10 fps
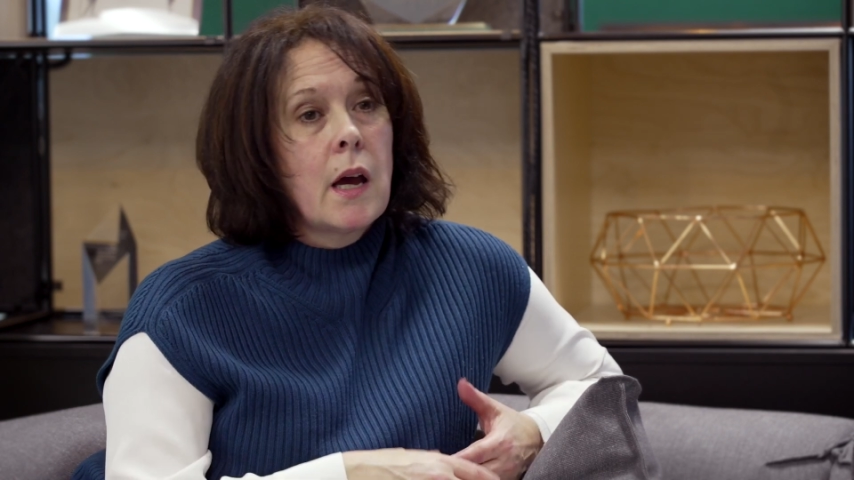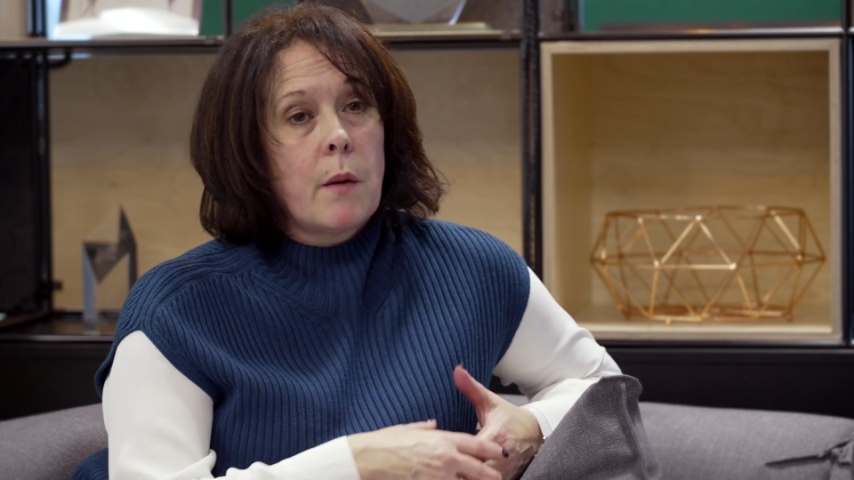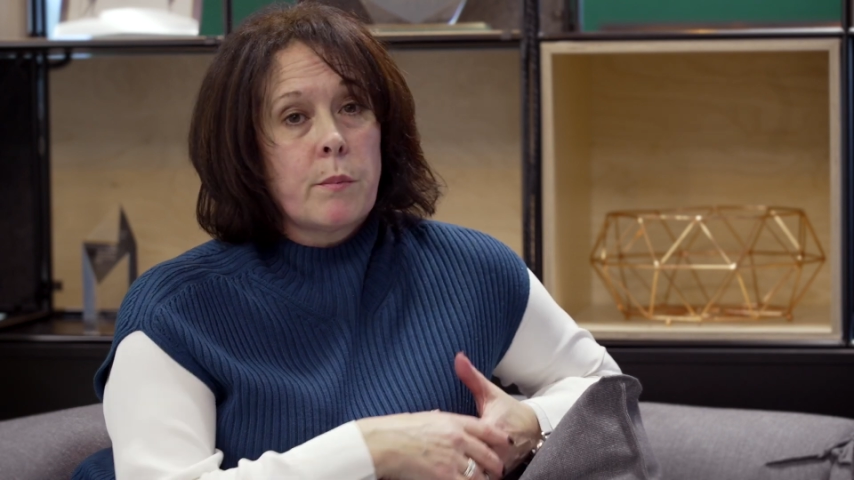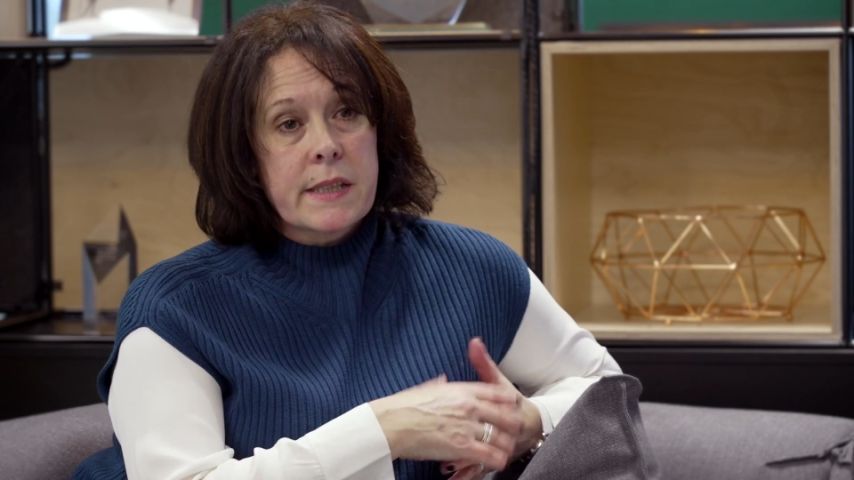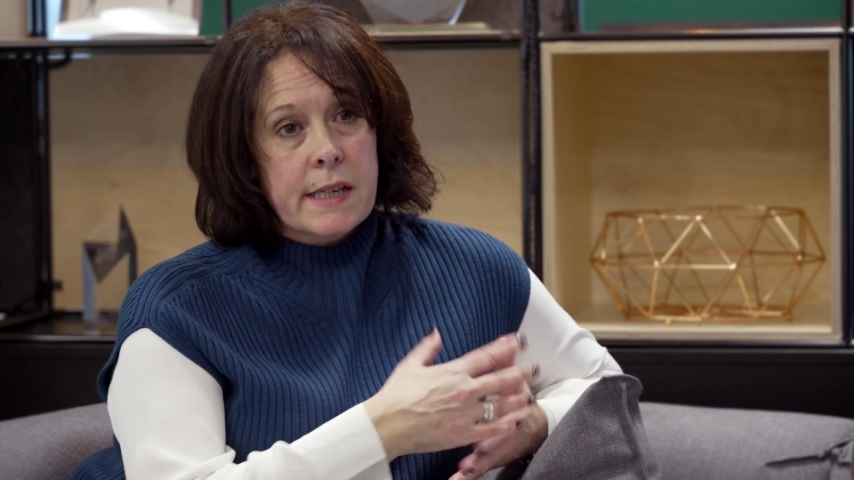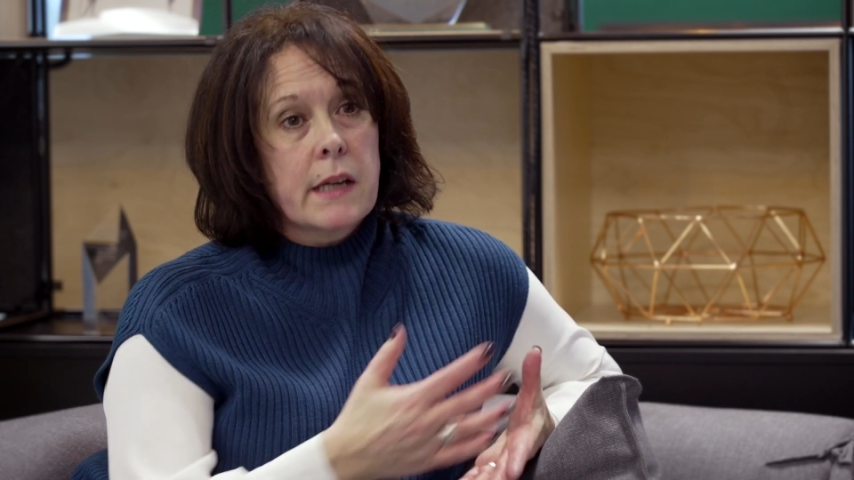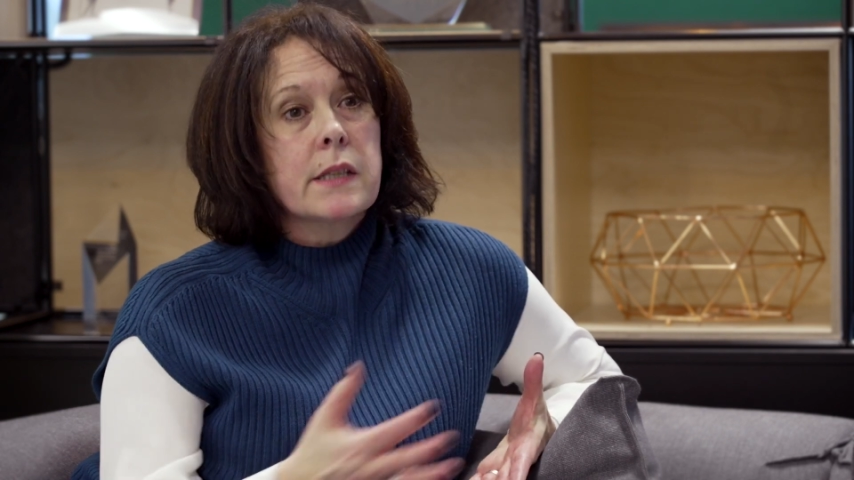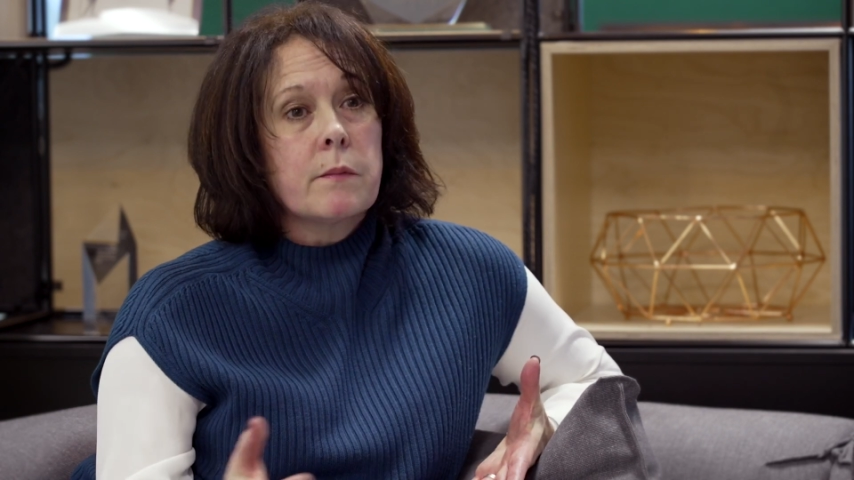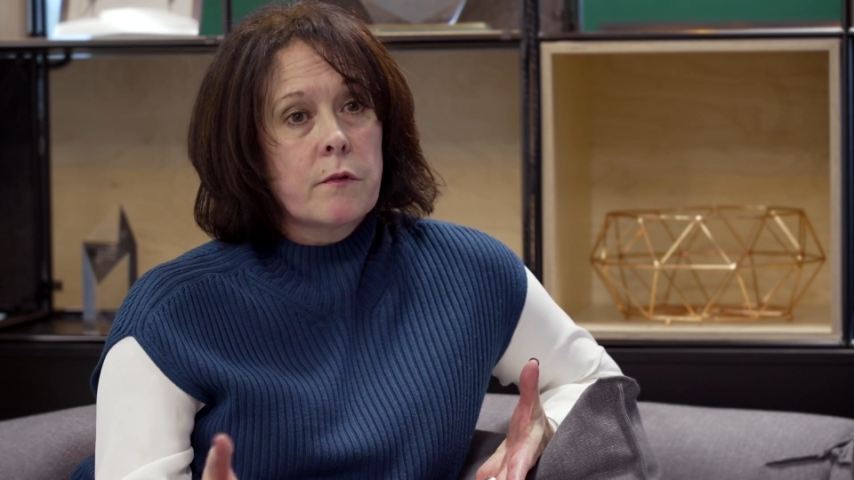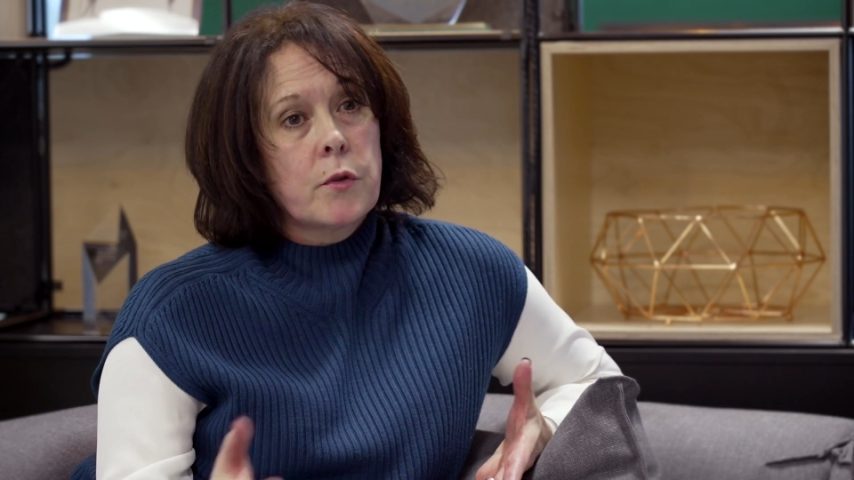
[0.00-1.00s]
and
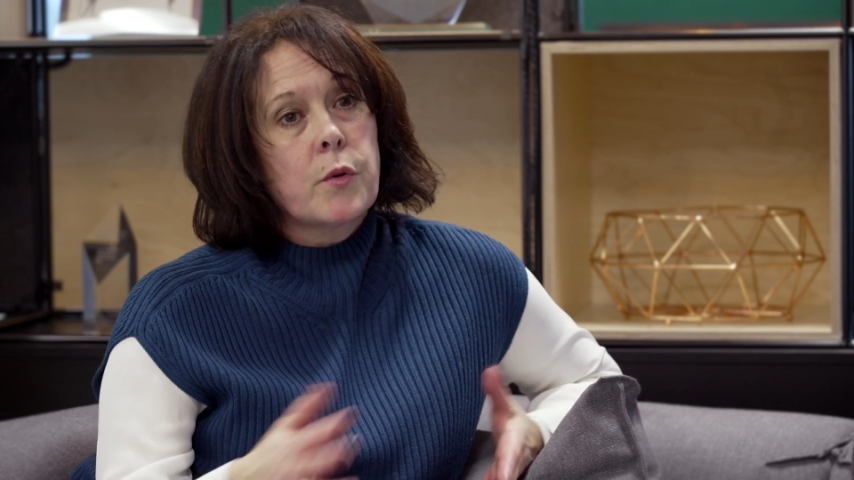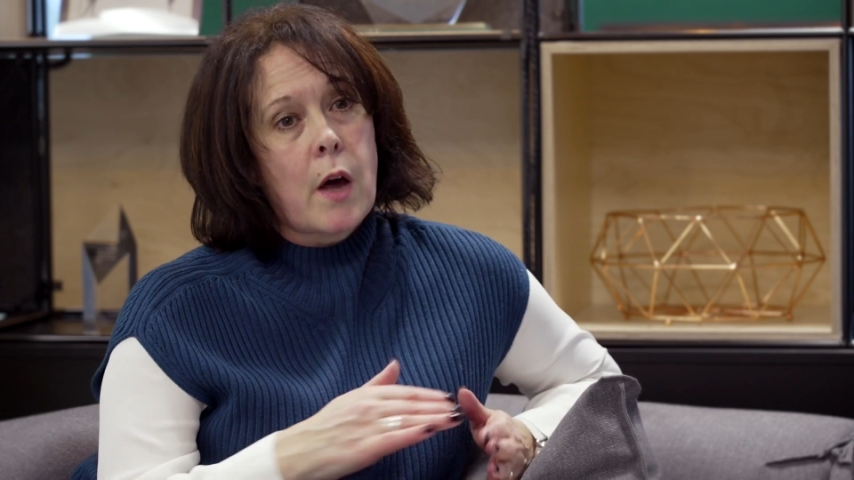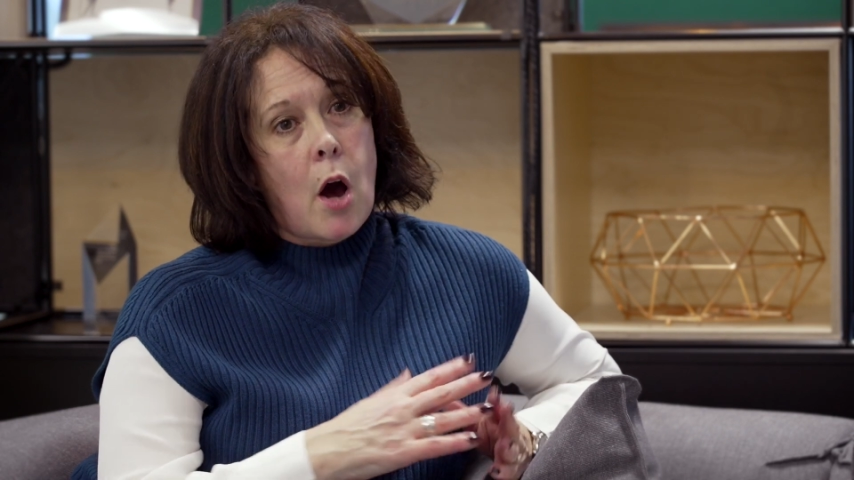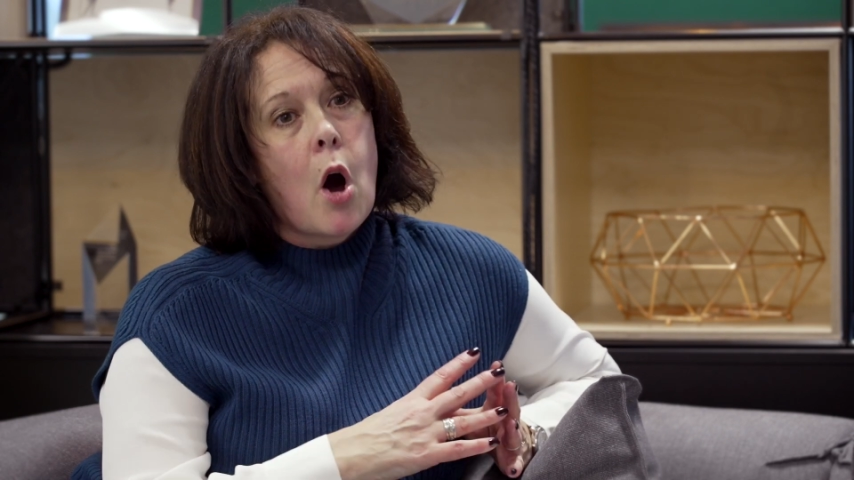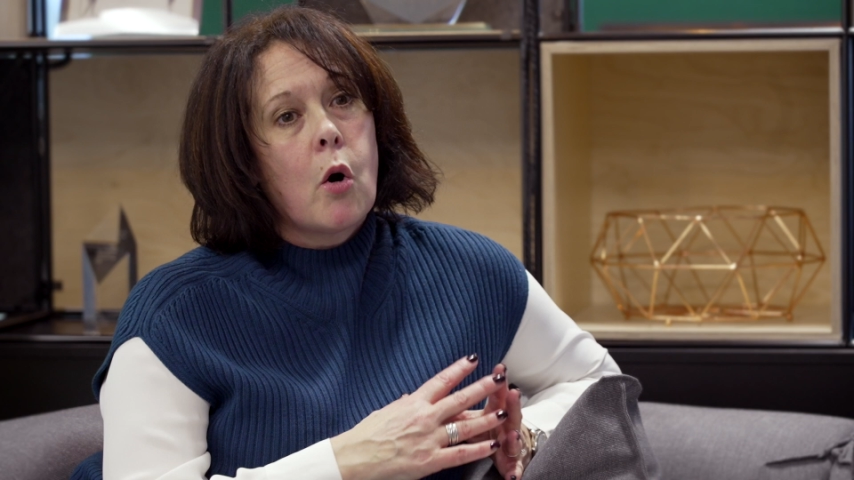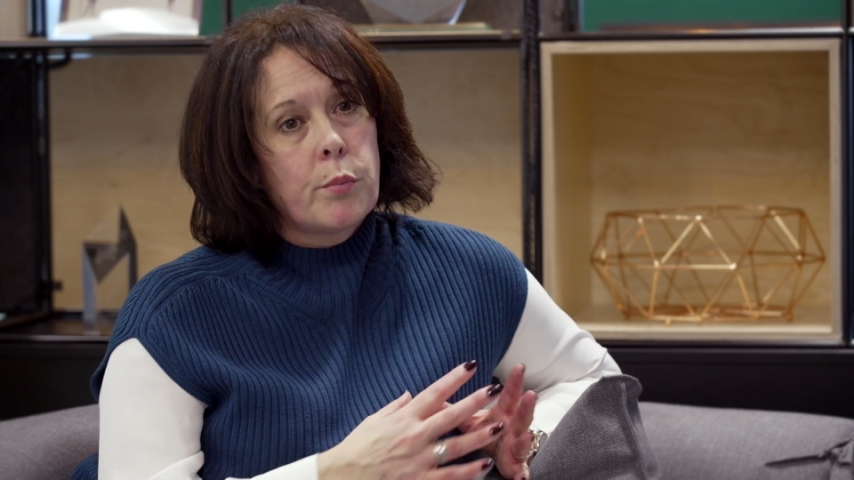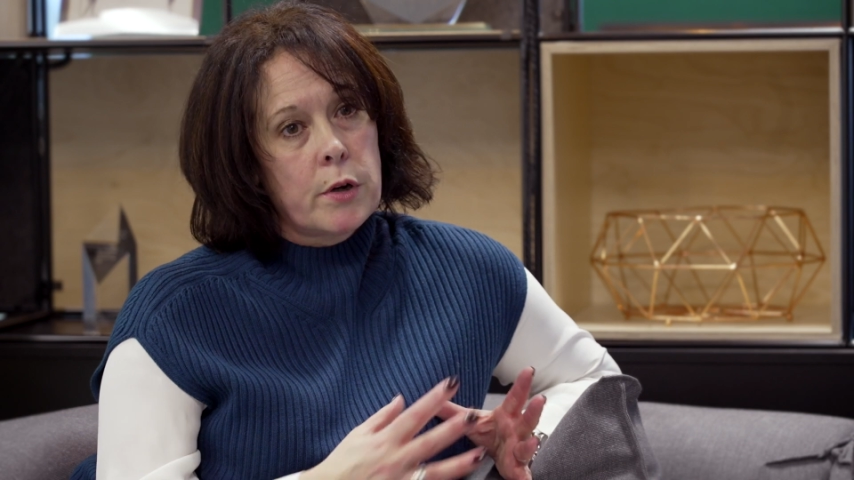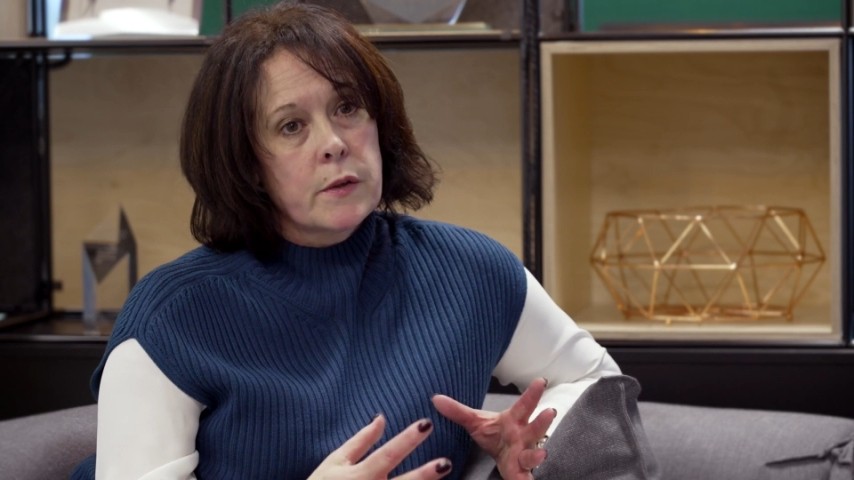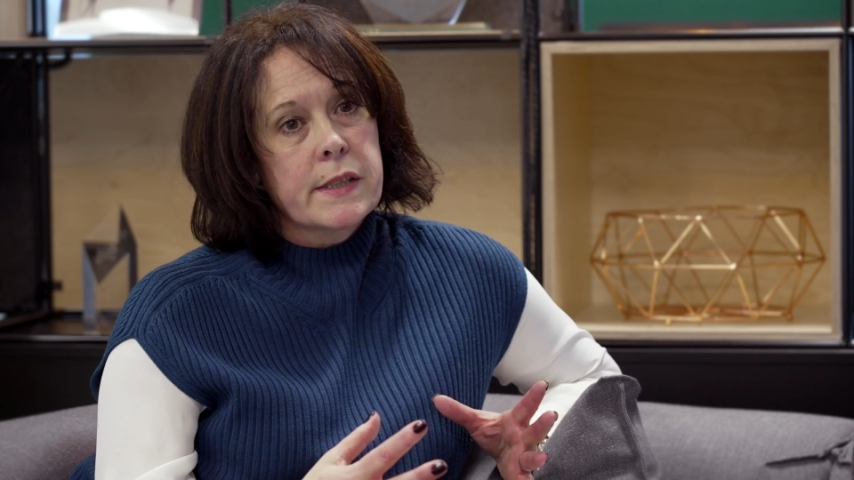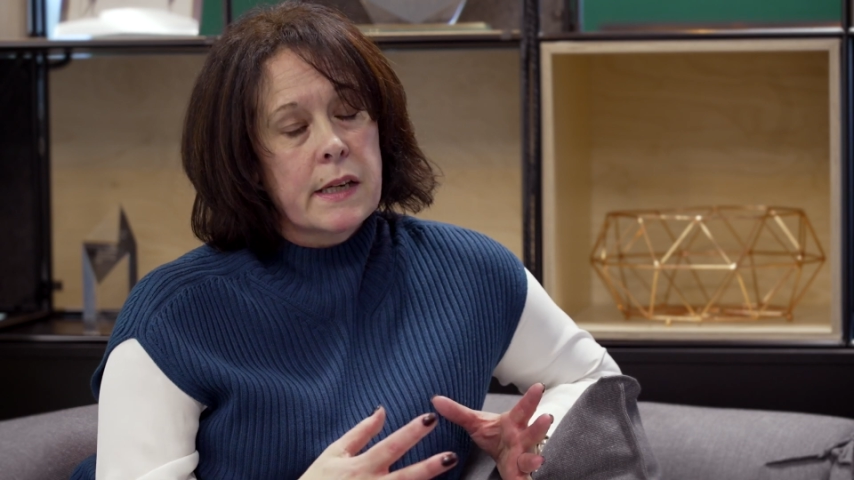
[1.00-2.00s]
protect them through that whole
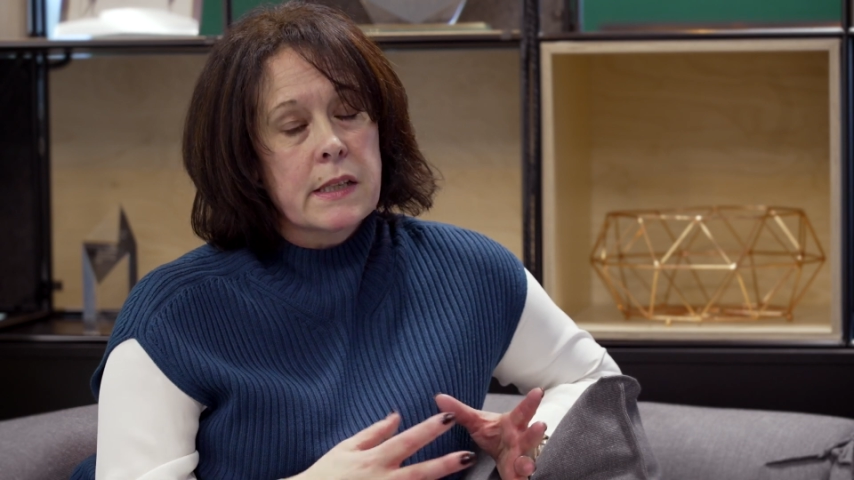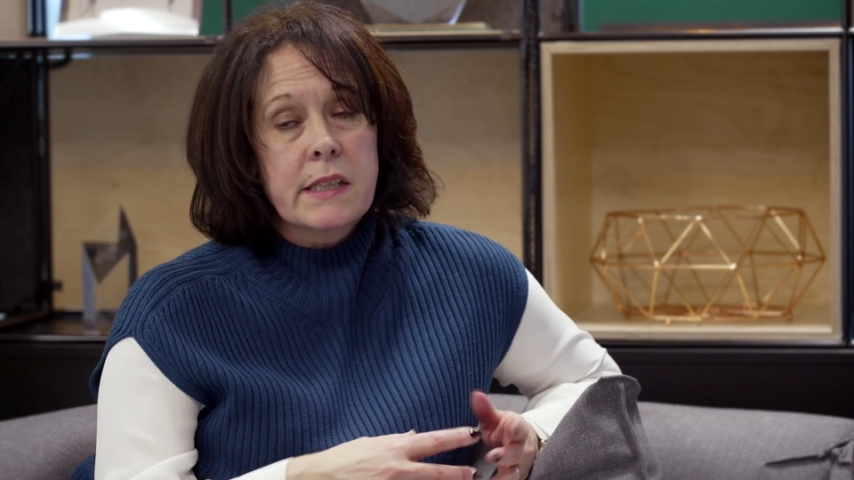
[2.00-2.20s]
process.